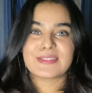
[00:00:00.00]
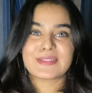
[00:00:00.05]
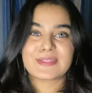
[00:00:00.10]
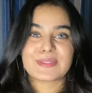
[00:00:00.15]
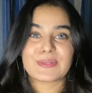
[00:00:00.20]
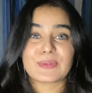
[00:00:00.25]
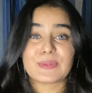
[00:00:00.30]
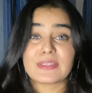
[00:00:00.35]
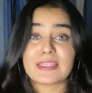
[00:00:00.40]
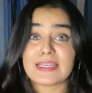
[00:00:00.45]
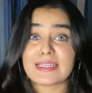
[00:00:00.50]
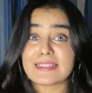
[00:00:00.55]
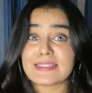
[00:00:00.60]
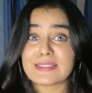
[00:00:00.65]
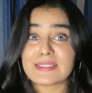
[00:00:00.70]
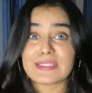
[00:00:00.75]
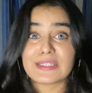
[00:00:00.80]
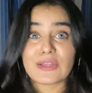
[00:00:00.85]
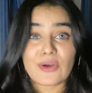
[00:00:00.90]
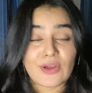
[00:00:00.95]
So there's
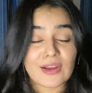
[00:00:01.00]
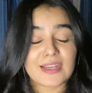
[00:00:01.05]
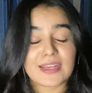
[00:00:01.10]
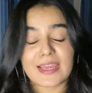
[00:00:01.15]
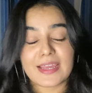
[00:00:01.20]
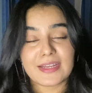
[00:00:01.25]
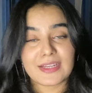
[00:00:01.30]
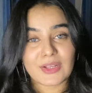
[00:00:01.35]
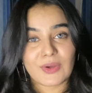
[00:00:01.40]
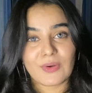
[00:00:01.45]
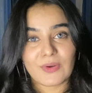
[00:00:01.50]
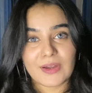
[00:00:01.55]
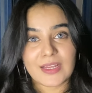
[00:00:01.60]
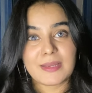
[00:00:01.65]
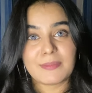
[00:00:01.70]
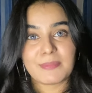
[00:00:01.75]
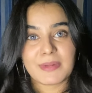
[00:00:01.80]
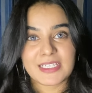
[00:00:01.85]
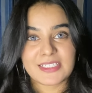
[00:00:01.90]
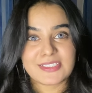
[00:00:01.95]
not at all
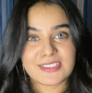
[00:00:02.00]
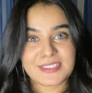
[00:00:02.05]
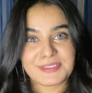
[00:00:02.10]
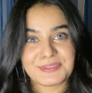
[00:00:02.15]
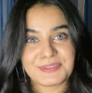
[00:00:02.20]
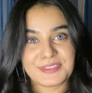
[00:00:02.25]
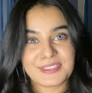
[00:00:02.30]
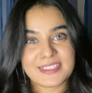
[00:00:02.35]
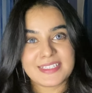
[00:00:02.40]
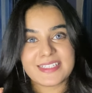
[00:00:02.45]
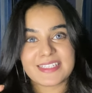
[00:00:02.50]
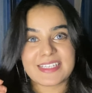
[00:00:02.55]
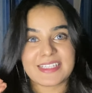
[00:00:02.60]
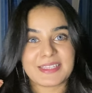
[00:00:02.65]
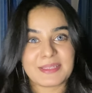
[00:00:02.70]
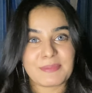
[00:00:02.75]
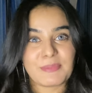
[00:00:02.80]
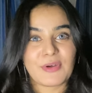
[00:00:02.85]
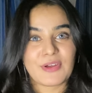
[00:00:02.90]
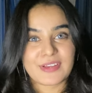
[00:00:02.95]
much difference in
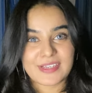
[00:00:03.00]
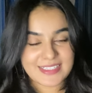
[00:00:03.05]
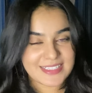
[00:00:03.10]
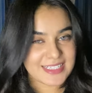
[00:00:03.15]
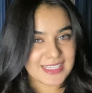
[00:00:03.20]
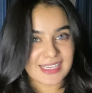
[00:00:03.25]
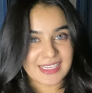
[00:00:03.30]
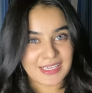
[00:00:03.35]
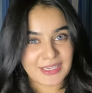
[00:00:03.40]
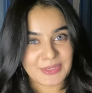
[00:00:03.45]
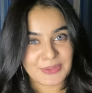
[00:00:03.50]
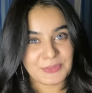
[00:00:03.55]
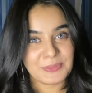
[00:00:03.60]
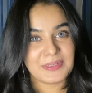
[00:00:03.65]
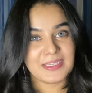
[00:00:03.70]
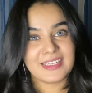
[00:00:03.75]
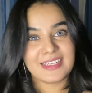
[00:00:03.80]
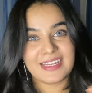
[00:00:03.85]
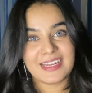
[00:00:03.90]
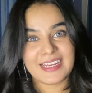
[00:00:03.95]
the morning skincare
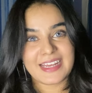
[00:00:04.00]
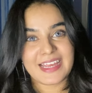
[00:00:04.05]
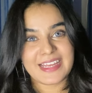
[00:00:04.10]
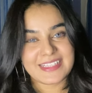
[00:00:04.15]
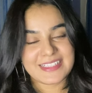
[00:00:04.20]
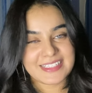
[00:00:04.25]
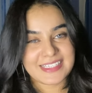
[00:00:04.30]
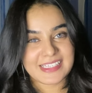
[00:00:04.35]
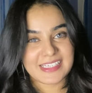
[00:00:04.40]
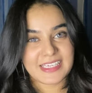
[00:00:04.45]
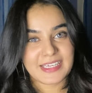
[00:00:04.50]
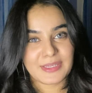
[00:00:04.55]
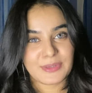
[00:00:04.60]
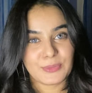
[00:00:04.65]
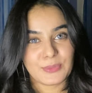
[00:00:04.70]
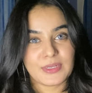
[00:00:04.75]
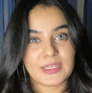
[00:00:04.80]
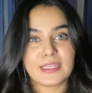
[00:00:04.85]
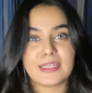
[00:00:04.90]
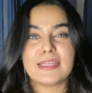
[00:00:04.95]
routine and night skincare
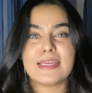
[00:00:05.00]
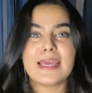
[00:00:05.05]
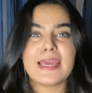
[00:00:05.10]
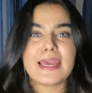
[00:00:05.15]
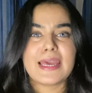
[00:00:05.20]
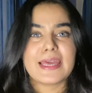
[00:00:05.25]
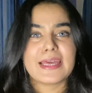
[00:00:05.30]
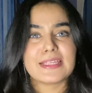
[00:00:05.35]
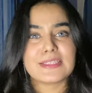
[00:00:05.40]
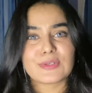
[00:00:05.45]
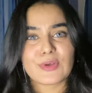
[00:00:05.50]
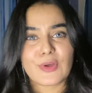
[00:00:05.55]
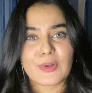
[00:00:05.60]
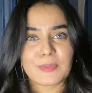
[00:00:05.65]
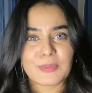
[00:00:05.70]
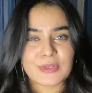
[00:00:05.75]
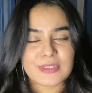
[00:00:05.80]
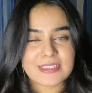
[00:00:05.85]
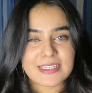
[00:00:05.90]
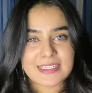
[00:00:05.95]
routine. It's
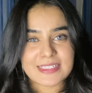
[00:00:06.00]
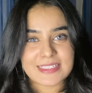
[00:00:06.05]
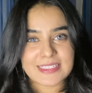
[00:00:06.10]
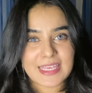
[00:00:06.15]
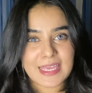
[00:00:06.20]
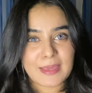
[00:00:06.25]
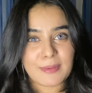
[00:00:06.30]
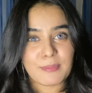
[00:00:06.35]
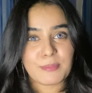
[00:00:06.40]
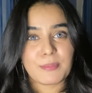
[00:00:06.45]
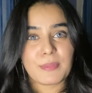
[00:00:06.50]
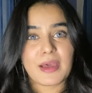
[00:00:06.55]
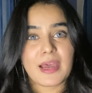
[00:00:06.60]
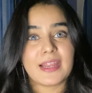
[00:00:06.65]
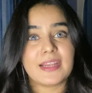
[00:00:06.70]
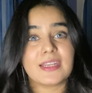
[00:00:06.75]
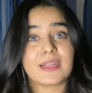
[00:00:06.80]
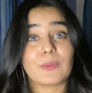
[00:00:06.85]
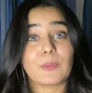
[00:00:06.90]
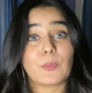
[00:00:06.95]
almost the same,
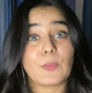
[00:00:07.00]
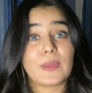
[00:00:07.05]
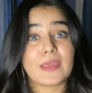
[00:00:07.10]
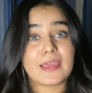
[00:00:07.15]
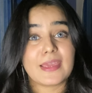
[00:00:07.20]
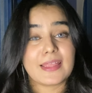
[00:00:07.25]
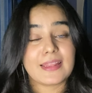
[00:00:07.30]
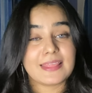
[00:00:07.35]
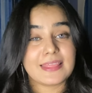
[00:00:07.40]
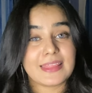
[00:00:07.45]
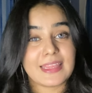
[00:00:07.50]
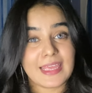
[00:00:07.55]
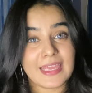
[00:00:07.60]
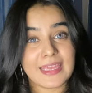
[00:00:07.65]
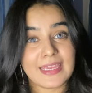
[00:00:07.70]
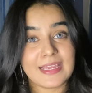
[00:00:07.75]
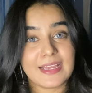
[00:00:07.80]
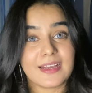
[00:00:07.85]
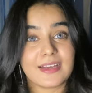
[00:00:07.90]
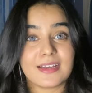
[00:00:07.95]
but we can
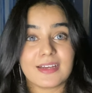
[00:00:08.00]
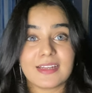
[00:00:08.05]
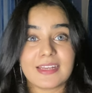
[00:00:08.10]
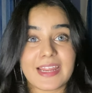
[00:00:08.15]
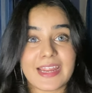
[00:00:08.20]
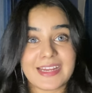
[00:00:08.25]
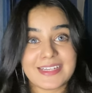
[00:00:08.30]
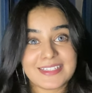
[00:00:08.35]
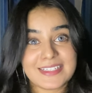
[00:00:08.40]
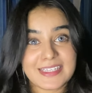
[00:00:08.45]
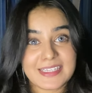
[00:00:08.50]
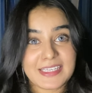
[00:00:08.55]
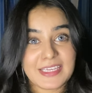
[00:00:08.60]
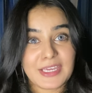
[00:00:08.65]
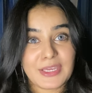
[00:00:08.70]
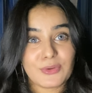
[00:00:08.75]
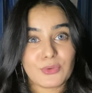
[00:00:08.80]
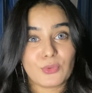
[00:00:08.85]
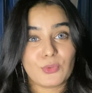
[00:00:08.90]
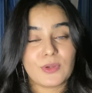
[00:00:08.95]
think a night
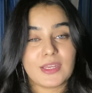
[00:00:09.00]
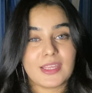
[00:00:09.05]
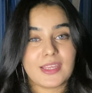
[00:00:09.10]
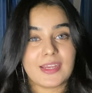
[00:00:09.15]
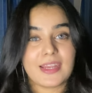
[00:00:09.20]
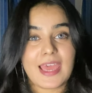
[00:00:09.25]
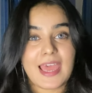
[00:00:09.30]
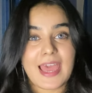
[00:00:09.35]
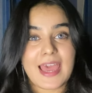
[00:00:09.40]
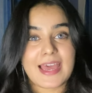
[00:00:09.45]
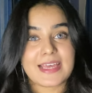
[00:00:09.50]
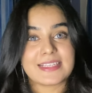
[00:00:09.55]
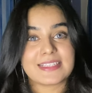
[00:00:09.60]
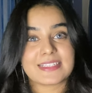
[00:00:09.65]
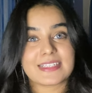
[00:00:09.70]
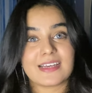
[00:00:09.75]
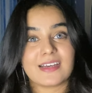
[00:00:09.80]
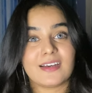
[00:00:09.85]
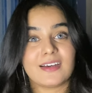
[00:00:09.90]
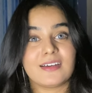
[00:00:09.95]
skincare routine as
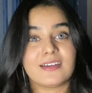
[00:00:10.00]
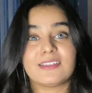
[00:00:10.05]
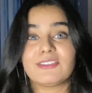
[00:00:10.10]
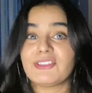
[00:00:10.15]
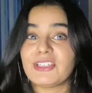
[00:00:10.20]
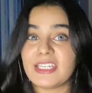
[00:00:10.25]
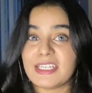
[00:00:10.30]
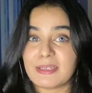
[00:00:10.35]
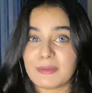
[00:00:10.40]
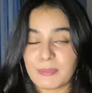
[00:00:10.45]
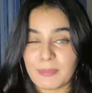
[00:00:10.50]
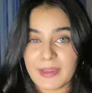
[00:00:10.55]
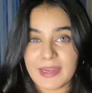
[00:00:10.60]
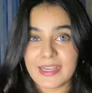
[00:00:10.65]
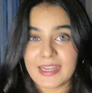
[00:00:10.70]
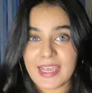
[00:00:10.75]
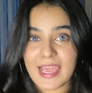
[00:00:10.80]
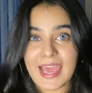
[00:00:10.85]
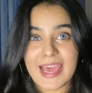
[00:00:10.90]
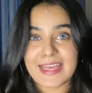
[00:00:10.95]
a
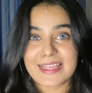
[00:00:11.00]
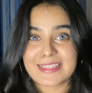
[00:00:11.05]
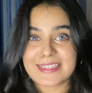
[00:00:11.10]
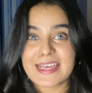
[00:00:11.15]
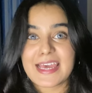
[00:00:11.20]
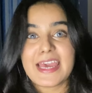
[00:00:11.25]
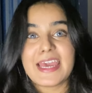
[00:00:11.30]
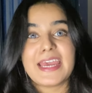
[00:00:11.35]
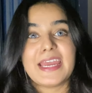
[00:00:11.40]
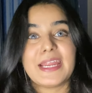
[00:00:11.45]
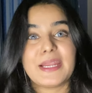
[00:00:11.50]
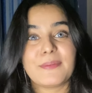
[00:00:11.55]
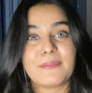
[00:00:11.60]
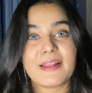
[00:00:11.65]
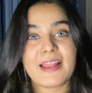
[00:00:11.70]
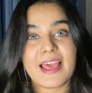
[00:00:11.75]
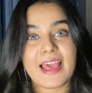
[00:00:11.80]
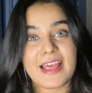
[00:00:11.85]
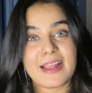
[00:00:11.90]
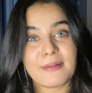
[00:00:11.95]
treatment, as it
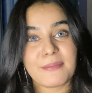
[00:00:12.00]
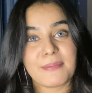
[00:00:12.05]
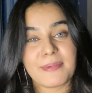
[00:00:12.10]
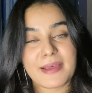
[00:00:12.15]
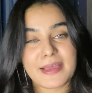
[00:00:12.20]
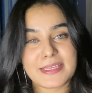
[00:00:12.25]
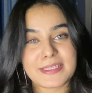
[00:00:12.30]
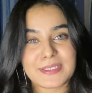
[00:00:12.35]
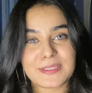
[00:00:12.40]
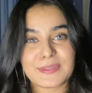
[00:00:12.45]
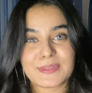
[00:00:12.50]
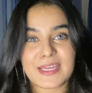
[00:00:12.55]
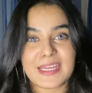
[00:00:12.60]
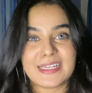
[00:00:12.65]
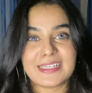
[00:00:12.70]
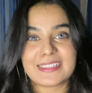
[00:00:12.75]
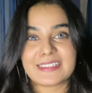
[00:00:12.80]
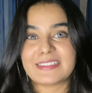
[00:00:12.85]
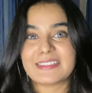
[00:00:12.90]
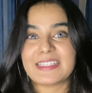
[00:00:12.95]
will help us to
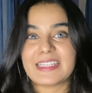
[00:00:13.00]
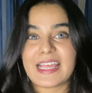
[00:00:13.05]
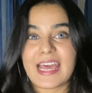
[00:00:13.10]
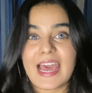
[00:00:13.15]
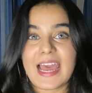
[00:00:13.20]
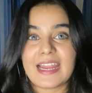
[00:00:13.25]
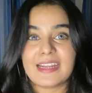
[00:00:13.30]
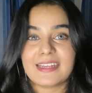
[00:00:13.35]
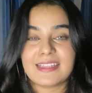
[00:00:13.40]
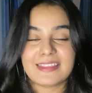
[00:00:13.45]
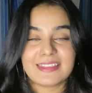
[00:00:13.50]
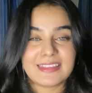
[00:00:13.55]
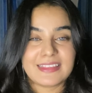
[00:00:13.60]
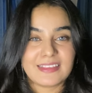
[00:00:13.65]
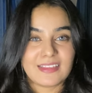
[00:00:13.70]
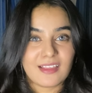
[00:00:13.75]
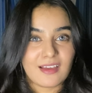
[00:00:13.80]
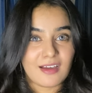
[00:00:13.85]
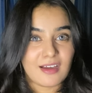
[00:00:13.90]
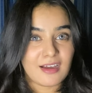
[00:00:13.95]
get that
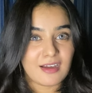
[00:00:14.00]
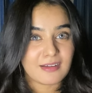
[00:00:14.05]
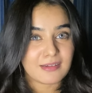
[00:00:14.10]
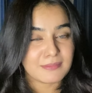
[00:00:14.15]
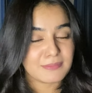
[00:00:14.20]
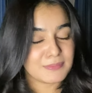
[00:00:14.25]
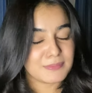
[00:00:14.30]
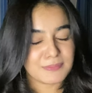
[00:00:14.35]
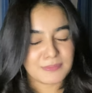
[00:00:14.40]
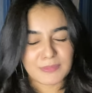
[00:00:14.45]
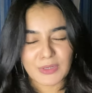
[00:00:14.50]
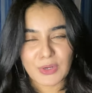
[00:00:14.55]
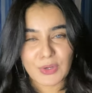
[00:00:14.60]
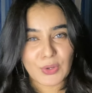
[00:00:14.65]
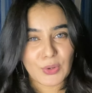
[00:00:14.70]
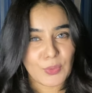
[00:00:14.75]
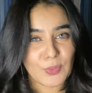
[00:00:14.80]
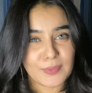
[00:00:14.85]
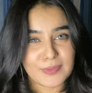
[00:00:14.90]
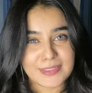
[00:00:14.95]
uh,
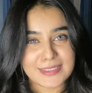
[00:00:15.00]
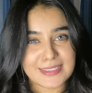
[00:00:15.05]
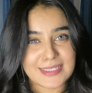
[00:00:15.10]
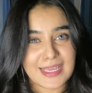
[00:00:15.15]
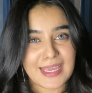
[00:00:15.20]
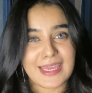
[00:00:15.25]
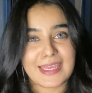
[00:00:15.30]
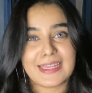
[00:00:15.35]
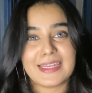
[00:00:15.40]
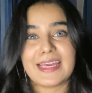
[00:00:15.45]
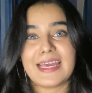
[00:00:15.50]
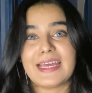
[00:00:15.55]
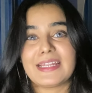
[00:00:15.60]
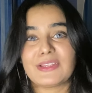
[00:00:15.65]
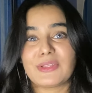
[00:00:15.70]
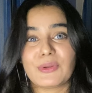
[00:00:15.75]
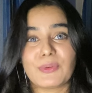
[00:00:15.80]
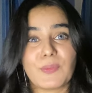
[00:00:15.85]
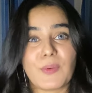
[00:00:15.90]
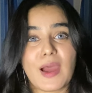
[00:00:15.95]
glowy skin
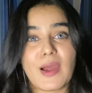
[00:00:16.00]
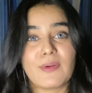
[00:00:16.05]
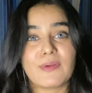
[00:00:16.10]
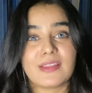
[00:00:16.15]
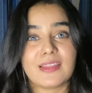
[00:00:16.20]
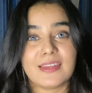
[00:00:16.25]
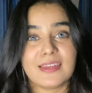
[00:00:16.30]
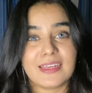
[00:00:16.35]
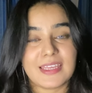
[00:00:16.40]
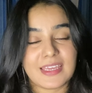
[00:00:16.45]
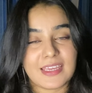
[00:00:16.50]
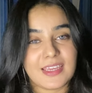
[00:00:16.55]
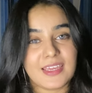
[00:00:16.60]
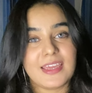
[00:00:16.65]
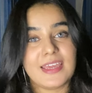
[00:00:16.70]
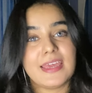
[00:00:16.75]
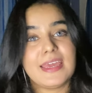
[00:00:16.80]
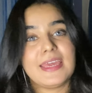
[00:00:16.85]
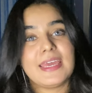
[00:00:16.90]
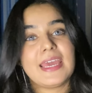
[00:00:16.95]
throughout the day
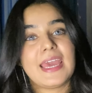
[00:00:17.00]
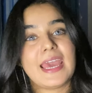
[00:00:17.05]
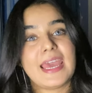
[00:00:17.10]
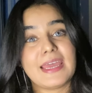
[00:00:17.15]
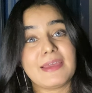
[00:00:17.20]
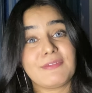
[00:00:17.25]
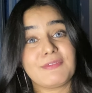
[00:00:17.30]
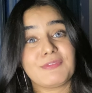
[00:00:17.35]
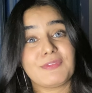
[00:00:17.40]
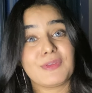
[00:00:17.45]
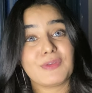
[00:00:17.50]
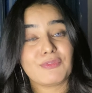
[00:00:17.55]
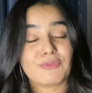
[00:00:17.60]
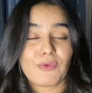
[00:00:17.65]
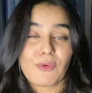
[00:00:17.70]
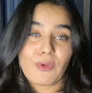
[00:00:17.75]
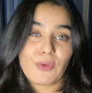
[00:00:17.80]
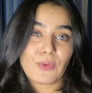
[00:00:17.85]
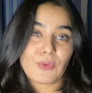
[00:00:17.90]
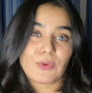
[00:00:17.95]
if we
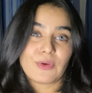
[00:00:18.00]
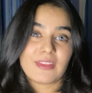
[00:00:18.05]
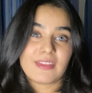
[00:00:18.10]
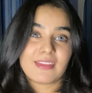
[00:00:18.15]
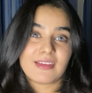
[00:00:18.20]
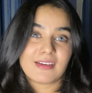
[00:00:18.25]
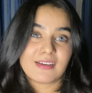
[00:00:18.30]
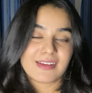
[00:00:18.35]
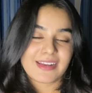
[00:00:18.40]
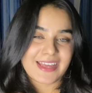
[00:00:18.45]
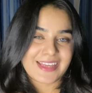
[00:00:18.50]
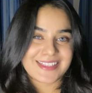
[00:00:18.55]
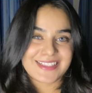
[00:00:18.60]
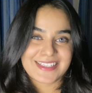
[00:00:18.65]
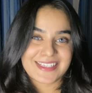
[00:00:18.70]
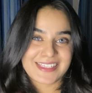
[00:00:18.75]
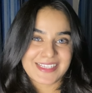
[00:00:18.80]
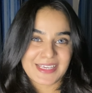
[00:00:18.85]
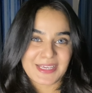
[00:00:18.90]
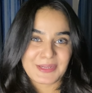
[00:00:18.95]
follow the night
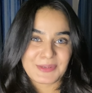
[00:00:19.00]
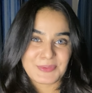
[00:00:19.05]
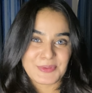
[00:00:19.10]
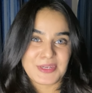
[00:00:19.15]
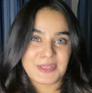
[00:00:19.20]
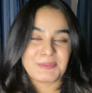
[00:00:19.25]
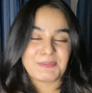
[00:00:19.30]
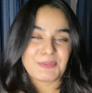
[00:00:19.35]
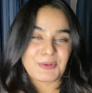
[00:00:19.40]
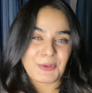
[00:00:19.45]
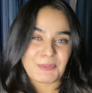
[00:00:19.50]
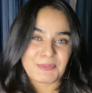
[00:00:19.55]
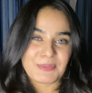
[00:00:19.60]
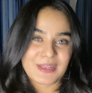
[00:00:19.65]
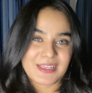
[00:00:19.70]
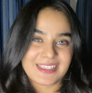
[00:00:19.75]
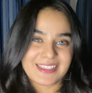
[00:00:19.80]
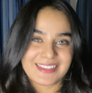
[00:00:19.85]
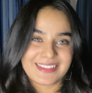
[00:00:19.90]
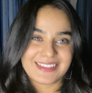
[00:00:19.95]
skincare routine
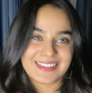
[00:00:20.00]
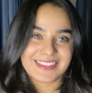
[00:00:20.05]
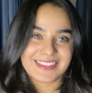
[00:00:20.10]
properly.